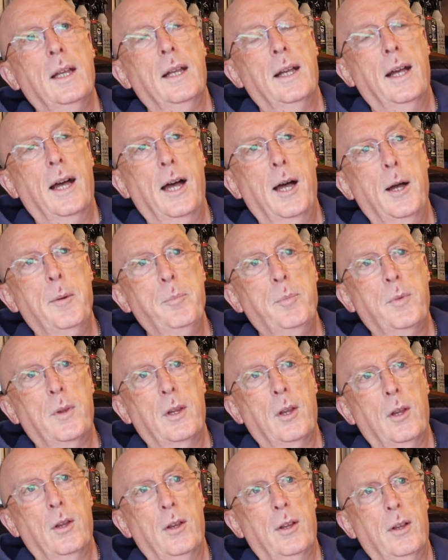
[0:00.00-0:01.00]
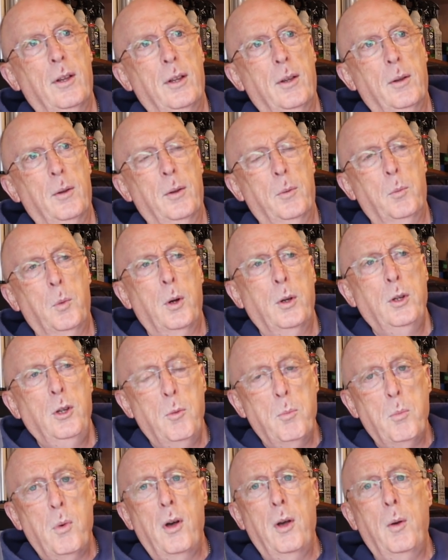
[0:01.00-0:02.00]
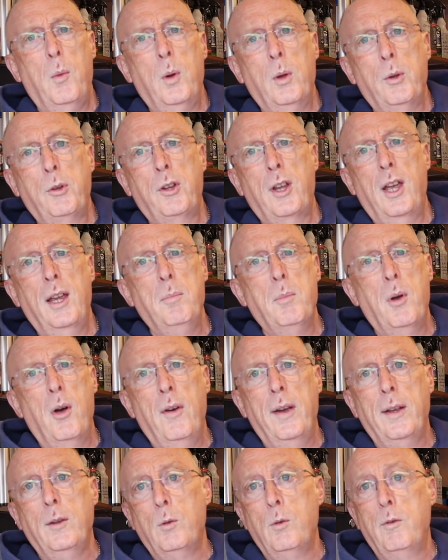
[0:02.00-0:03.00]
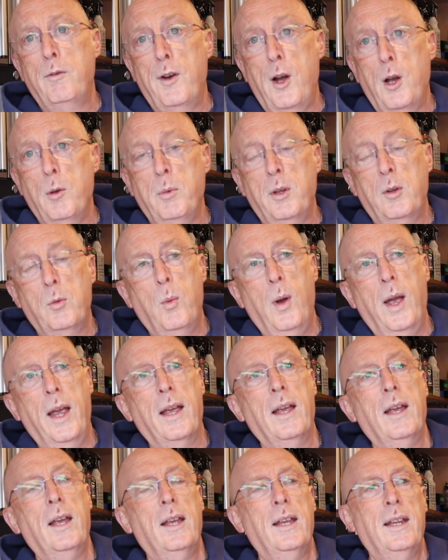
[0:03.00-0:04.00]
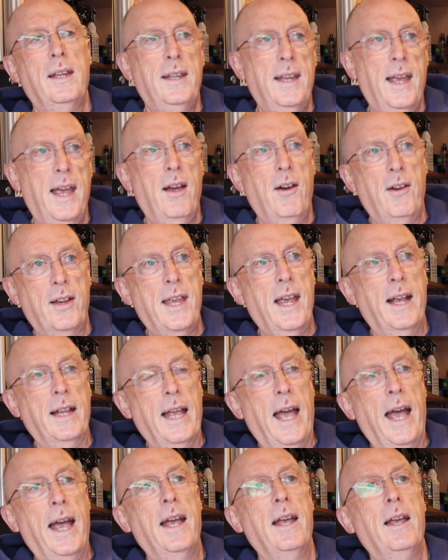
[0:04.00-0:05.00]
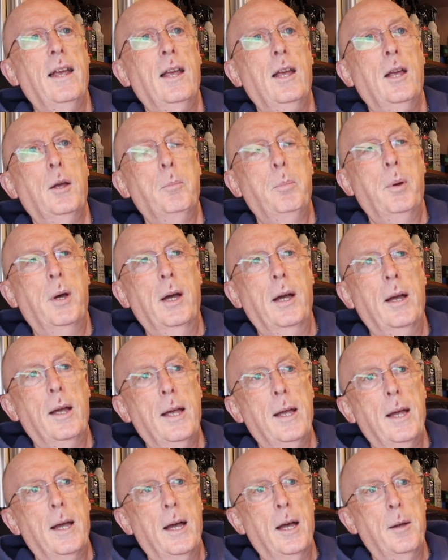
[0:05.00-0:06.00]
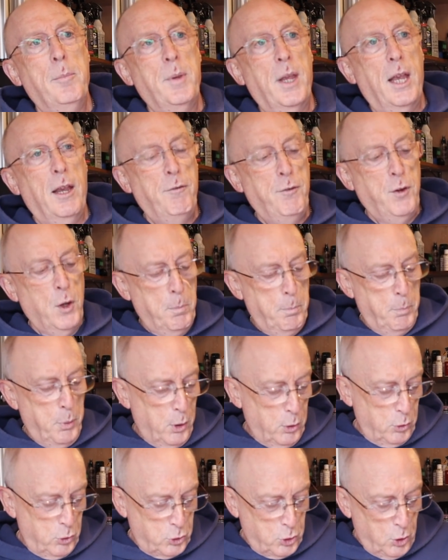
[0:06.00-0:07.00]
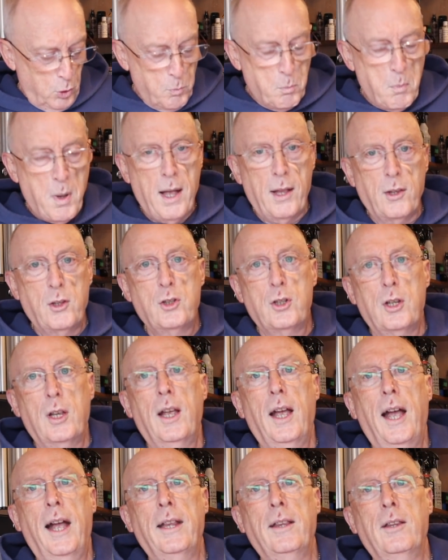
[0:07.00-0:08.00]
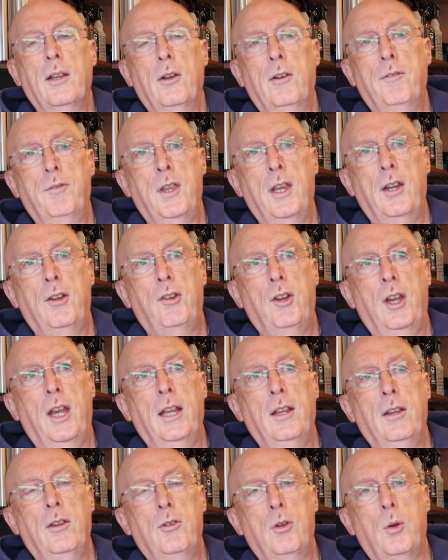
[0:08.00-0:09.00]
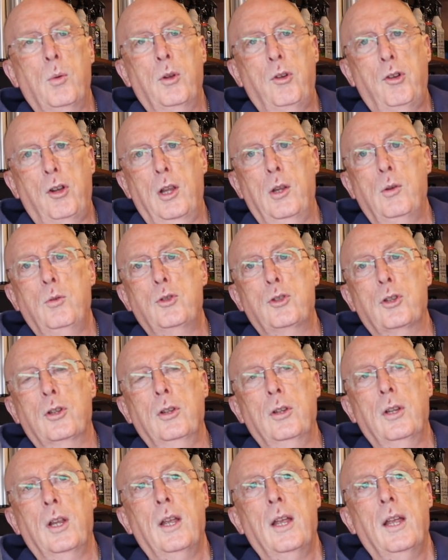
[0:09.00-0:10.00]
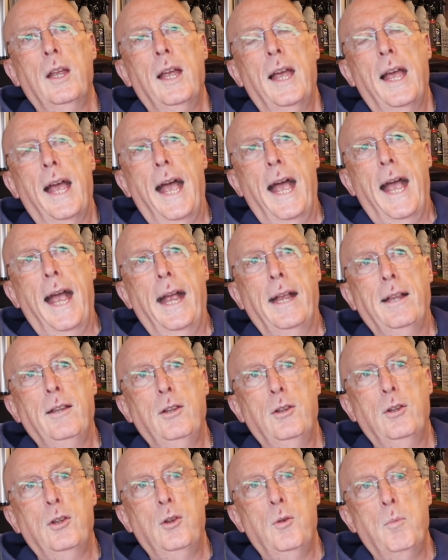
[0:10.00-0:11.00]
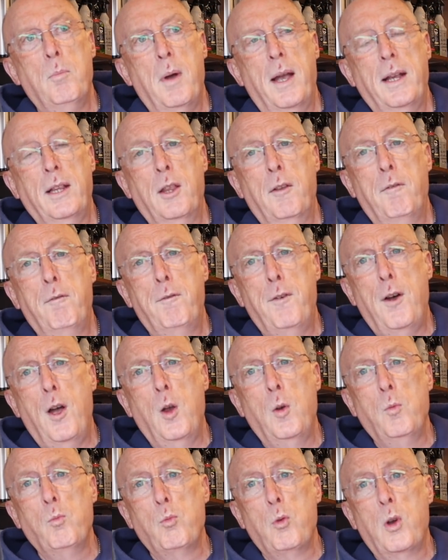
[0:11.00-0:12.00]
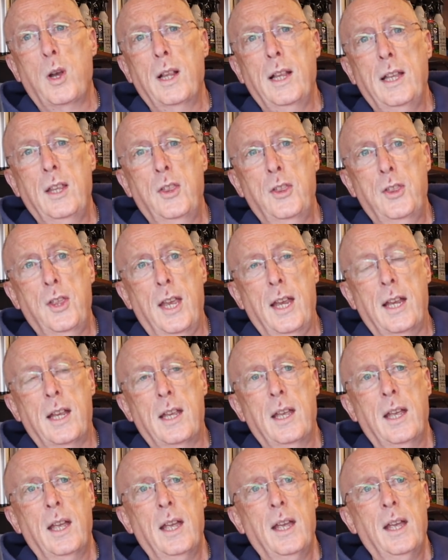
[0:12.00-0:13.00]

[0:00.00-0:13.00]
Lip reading: Well, you might well say, Martin, all foam is wet. Yeah, I get that, but if you put too much of this into a solution and you make the foam really thick,